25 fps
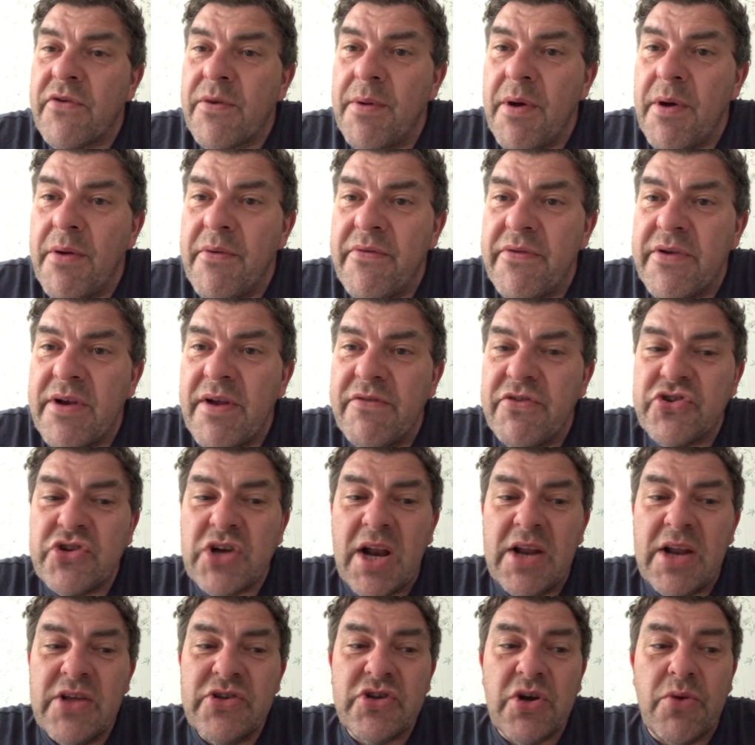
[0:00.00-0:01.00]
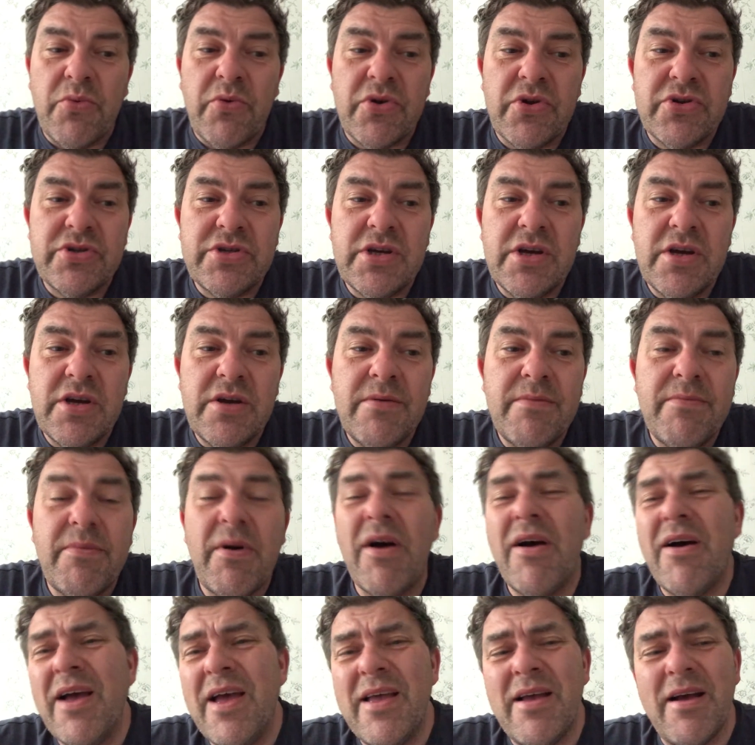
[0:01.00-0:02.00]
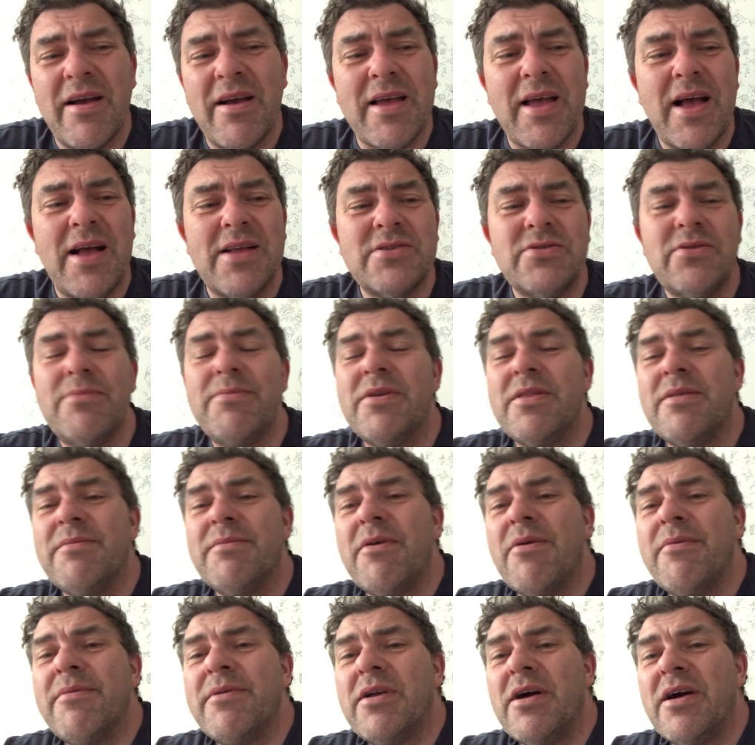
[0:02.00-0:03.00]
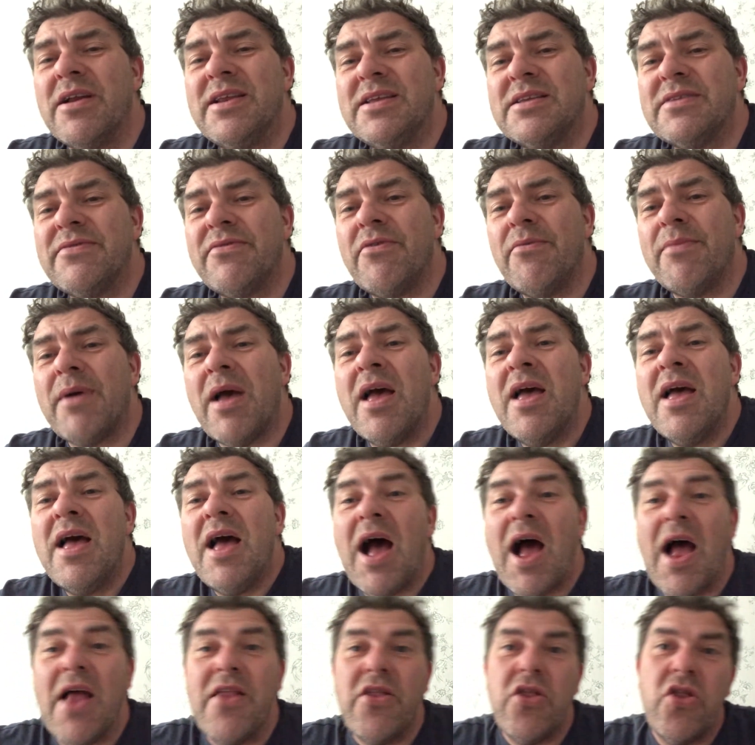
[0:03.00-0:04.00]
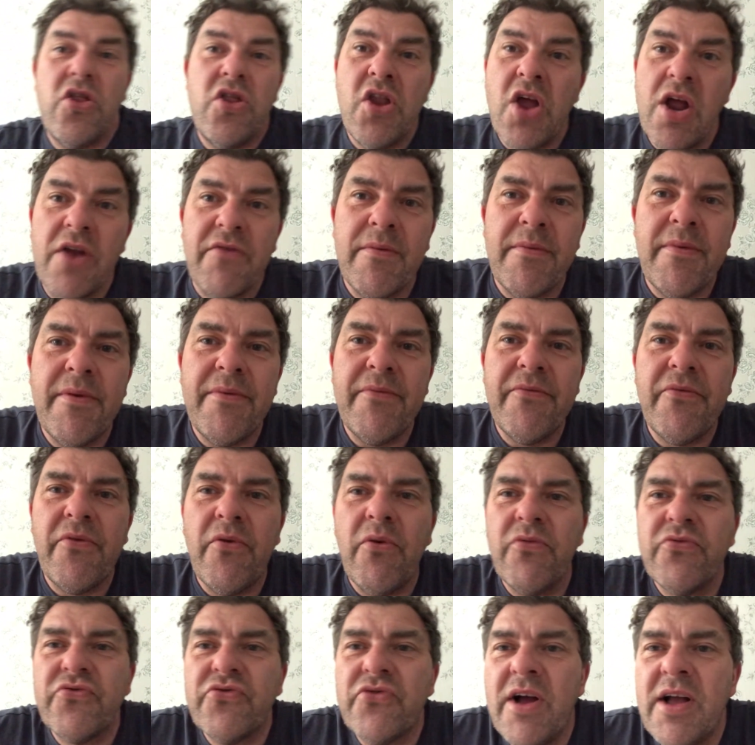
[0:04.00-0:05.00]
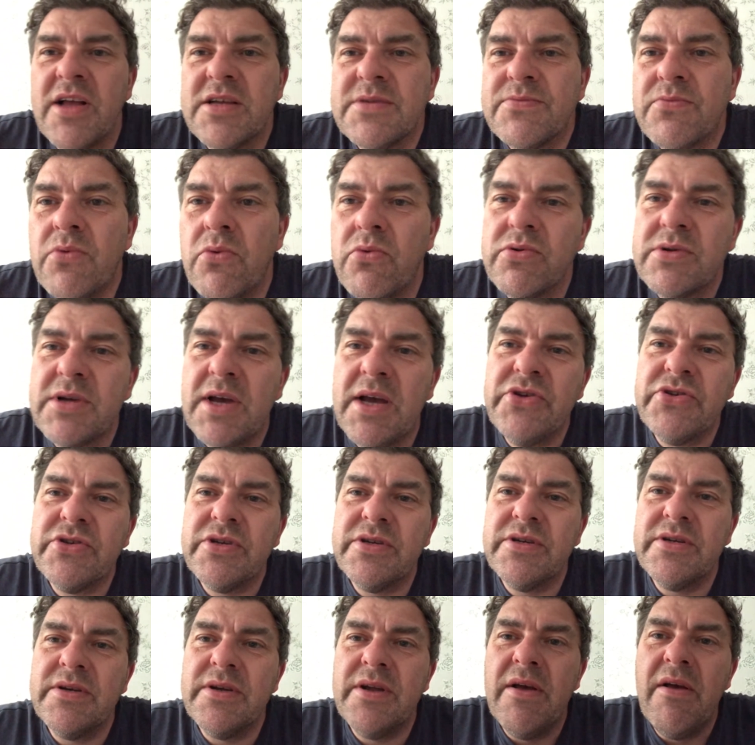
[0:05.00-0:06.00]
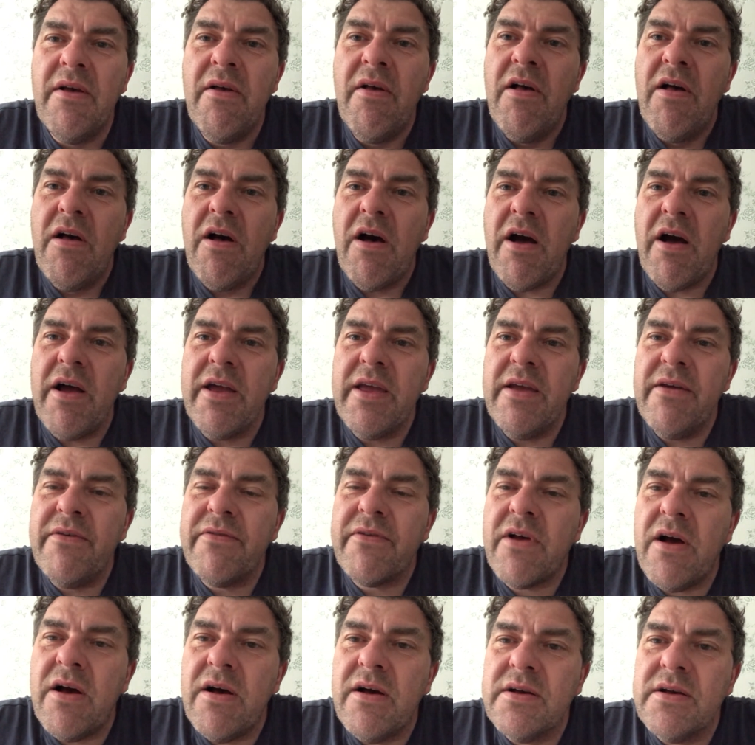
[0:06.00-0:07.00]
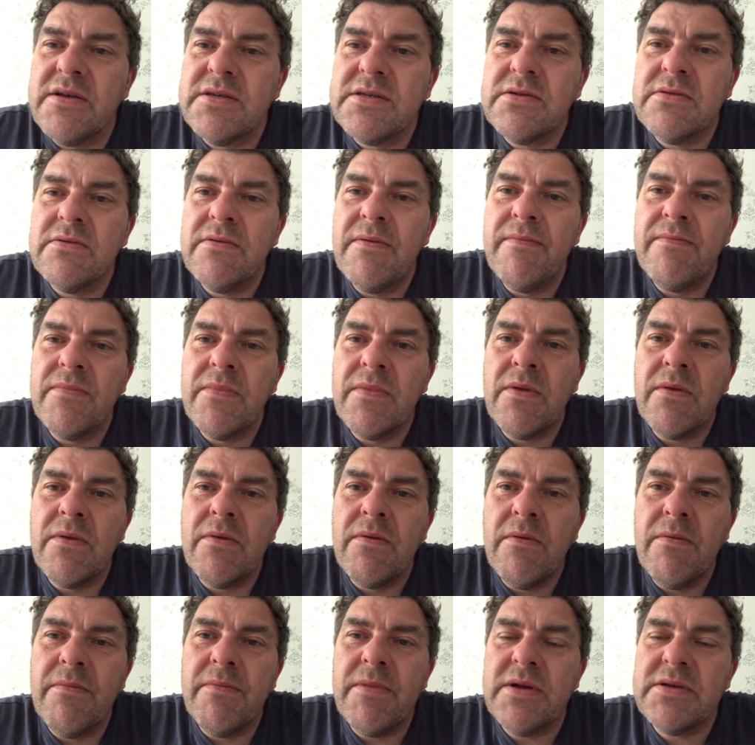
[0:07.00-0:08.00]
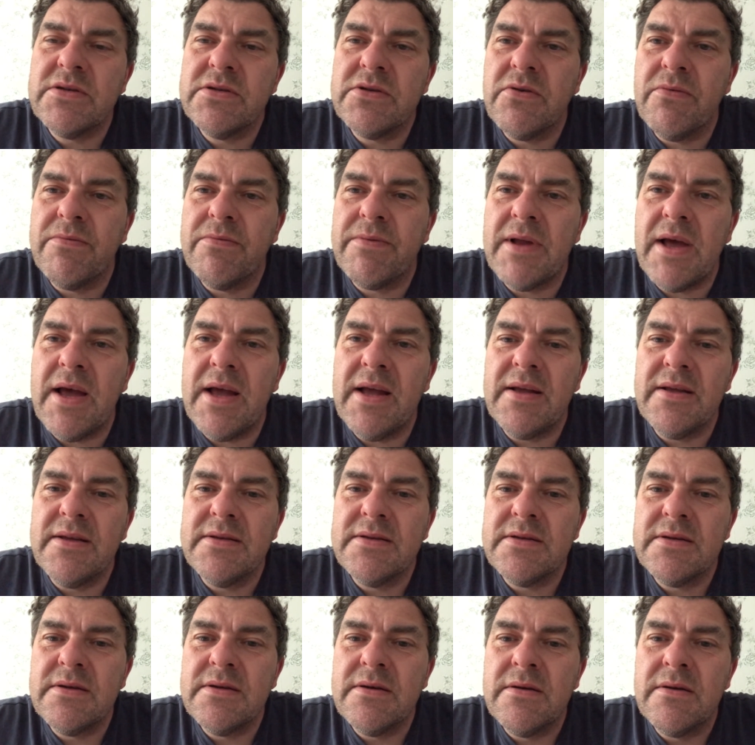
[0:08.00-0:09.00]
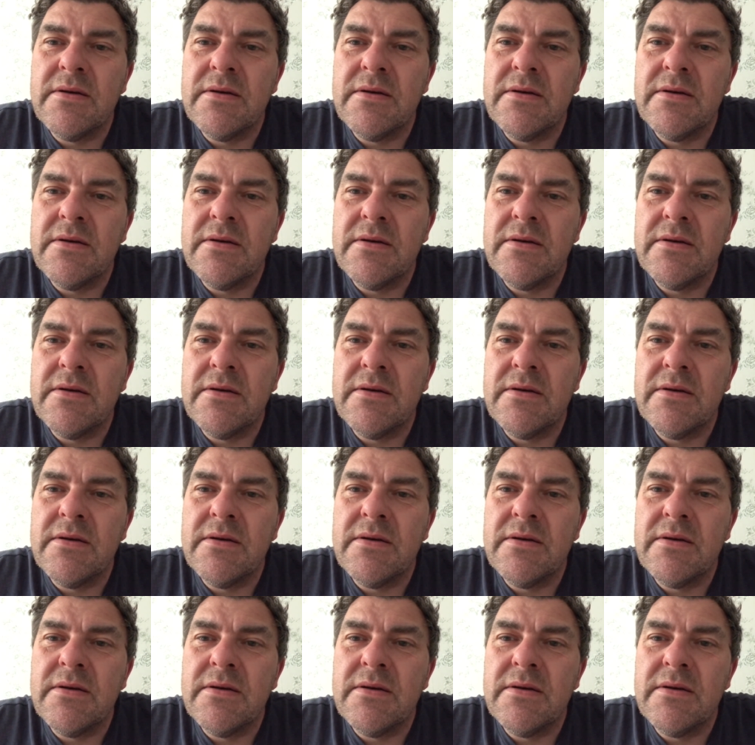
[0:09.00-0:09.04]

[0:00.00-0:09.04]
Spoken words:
come up with another challenge I want to do, but hey, I can't do them at the moment. I need to go back. And none of them involve transportation, i.e. of cars, and buses or planes.